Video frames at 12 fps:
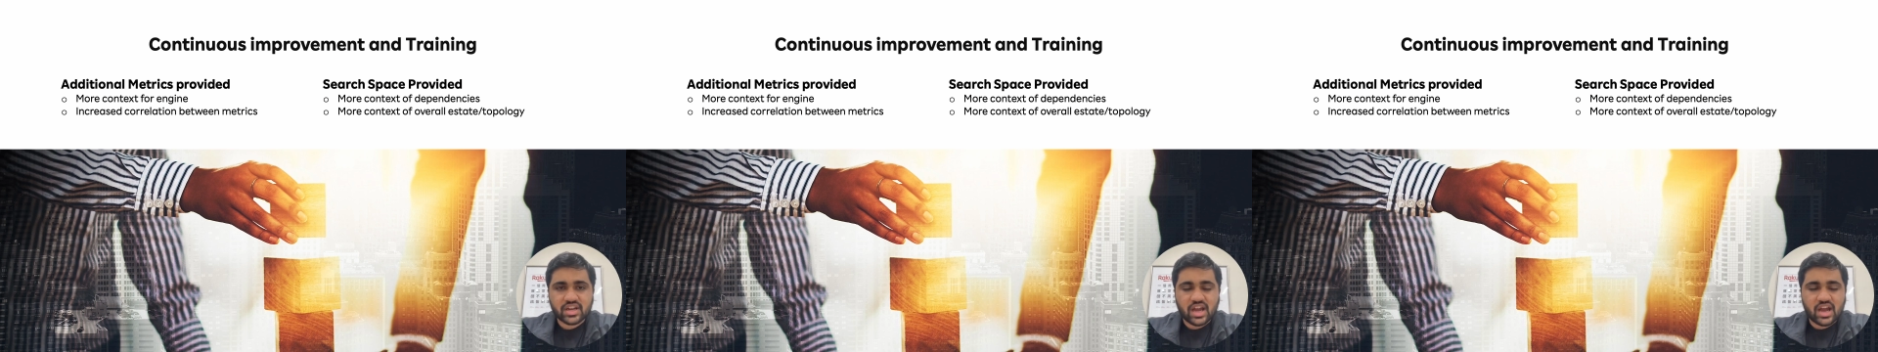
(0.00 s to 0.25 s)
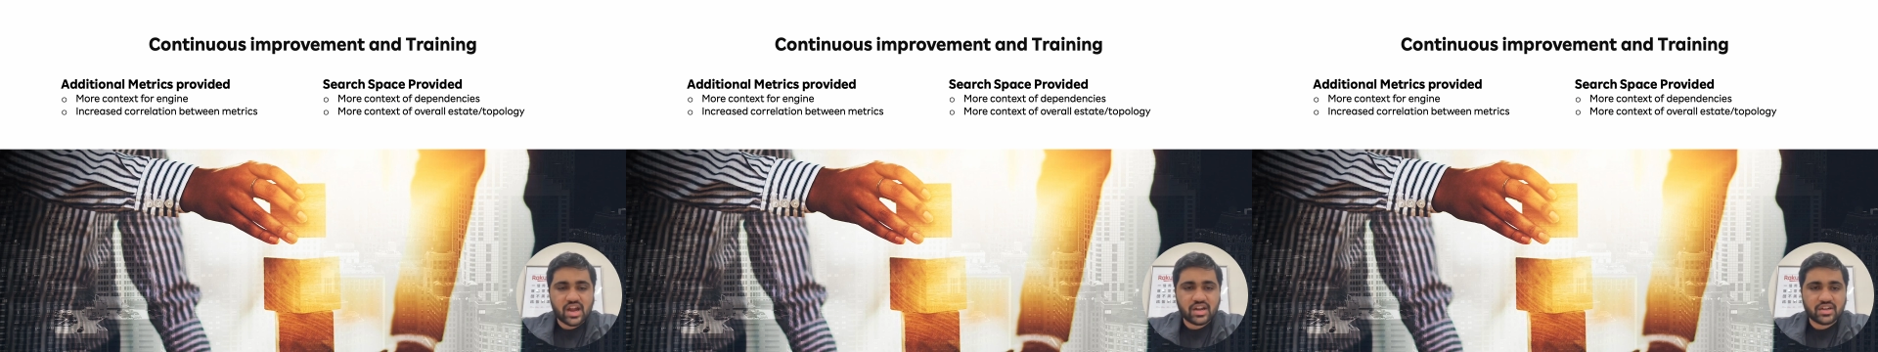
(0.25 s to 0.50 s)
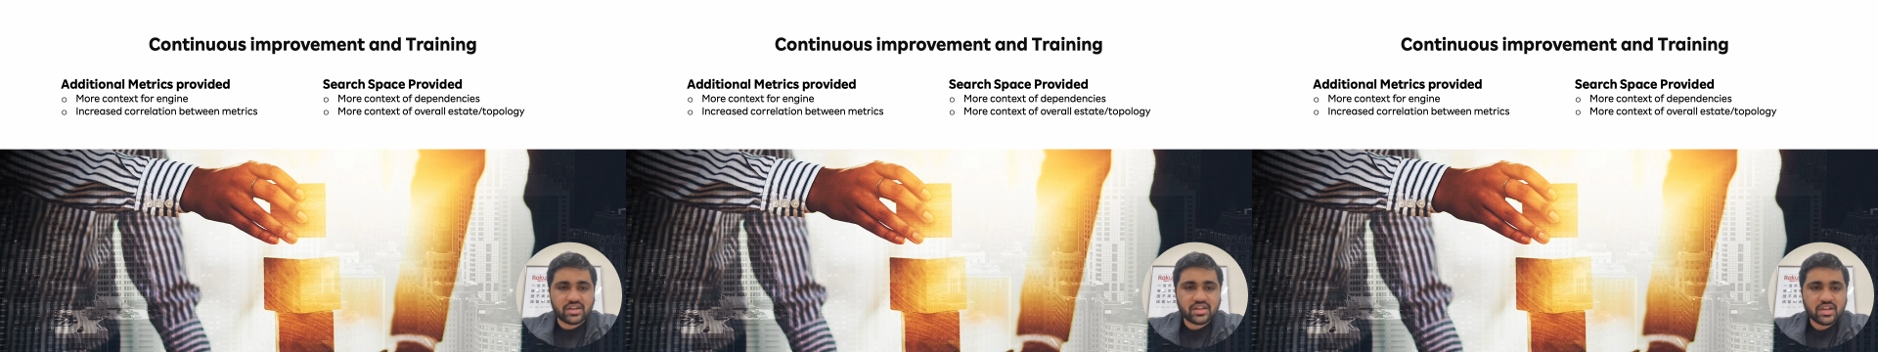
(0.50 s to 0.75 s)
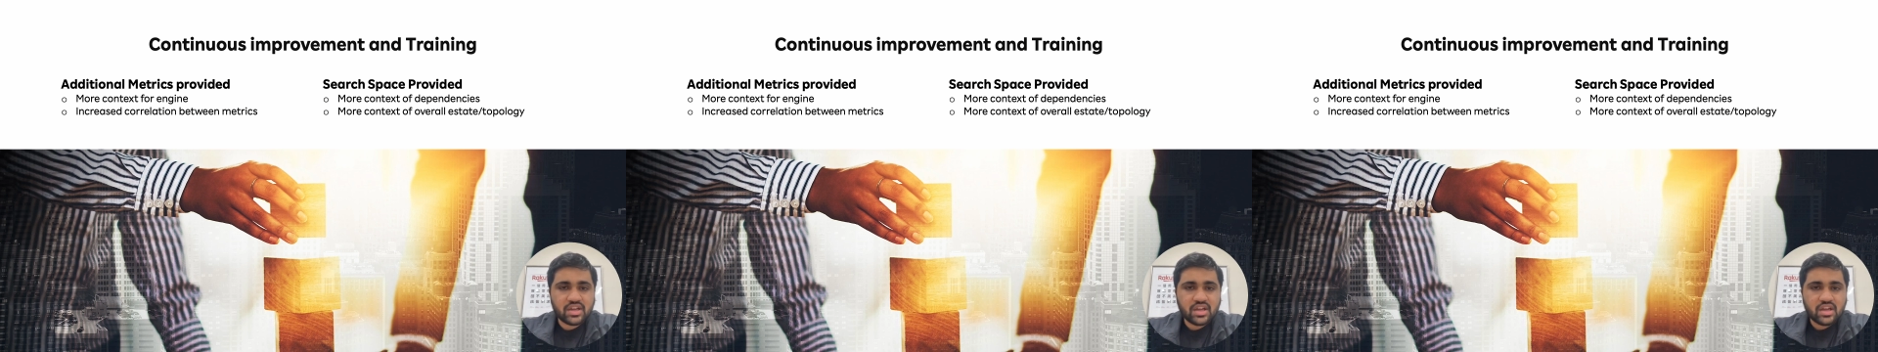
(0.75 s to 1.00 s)
And
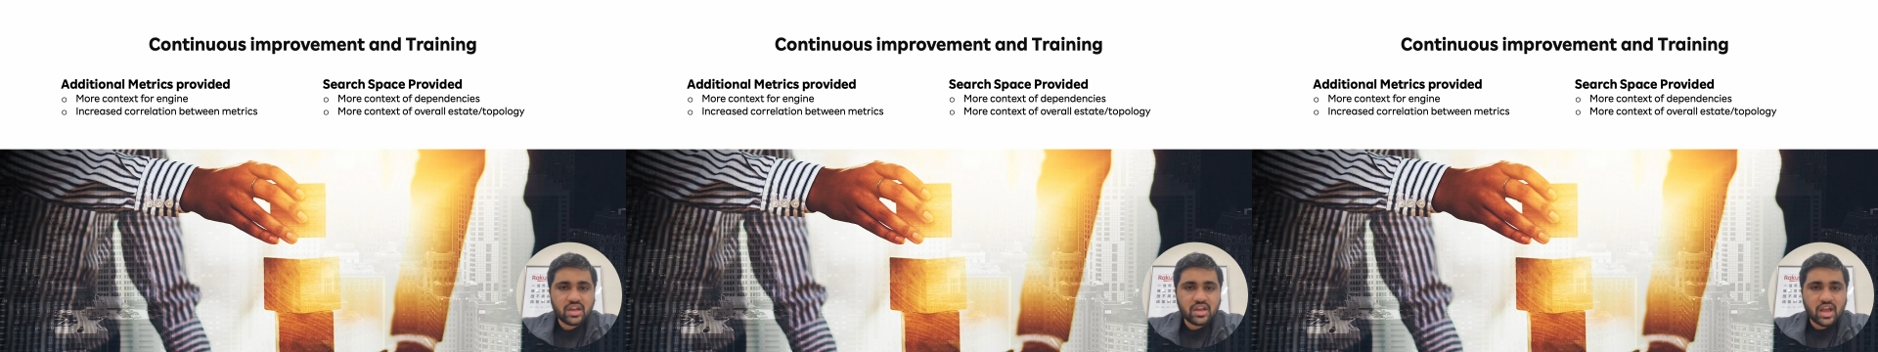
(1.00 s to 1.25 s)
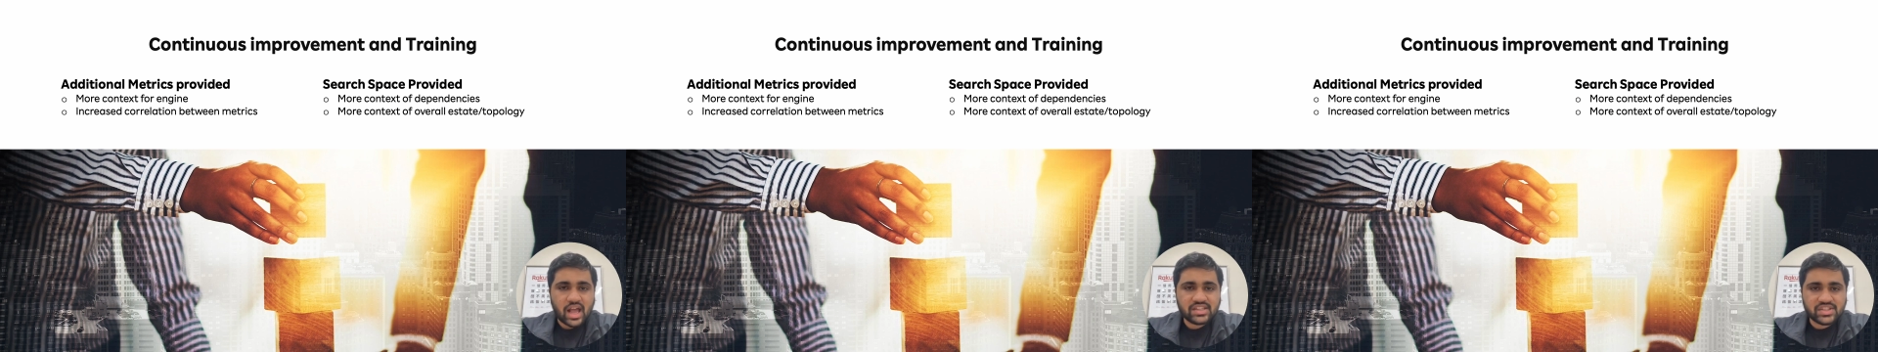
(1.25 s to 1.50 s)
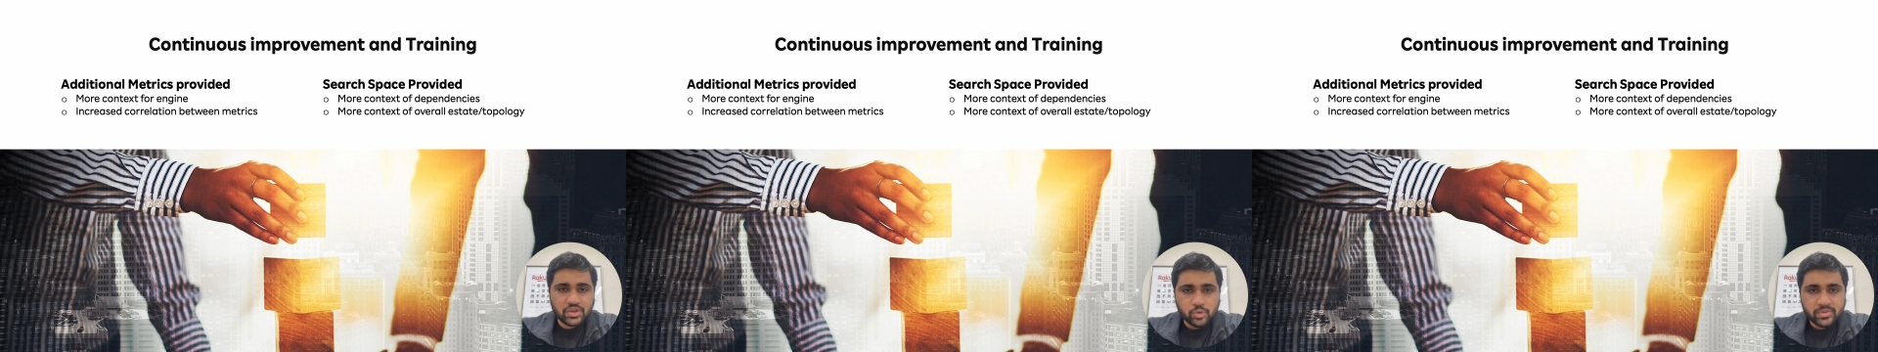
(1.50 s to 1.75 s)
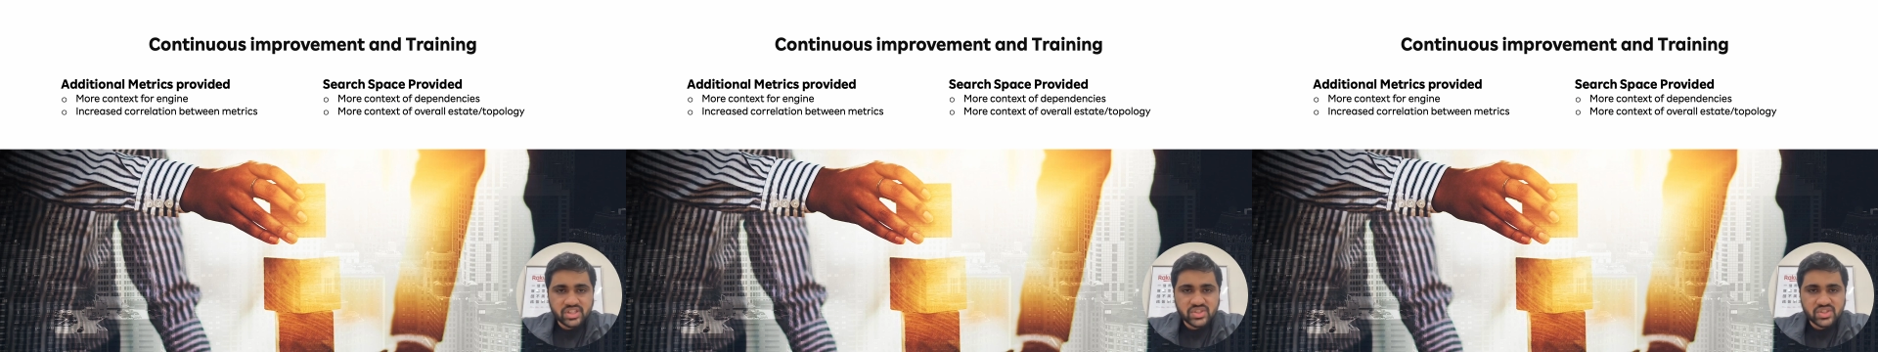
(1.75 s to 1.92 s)
as humans,